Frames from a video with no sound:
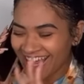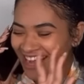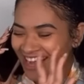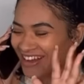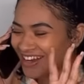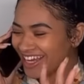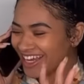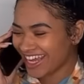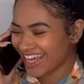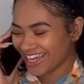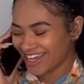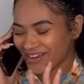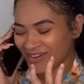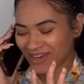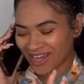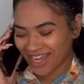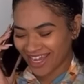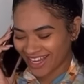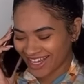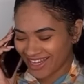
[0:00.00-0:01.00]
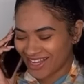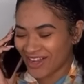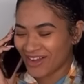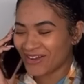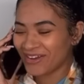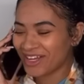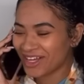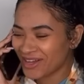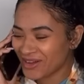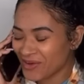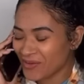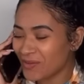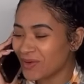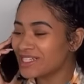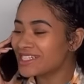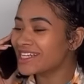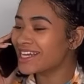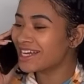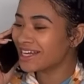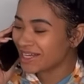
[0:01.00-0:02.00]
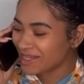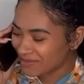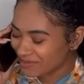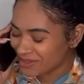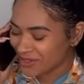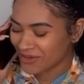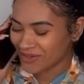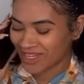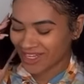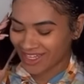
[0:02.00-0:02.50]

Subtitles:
Okay. Coco, what's up, little